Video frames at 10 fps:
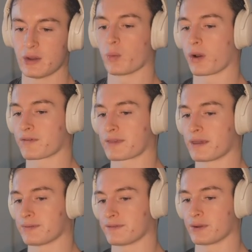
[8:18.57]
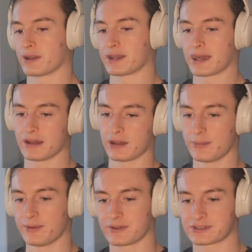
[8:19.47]
work for them for free to get a little
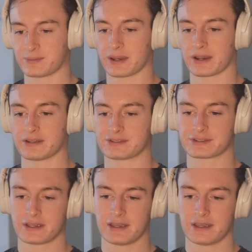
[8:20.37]
bit of experience